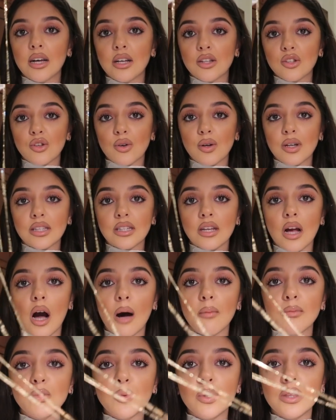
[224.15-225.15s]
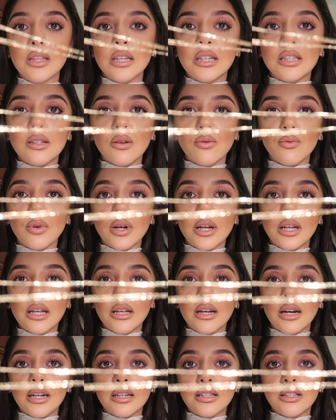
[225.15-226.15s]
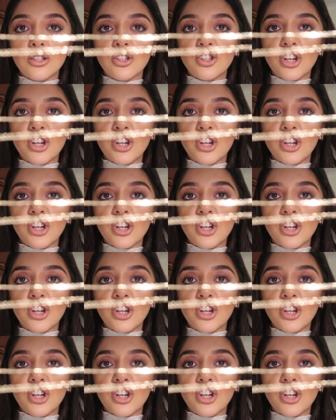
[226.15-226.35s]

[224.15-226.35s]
So it comes with this really nice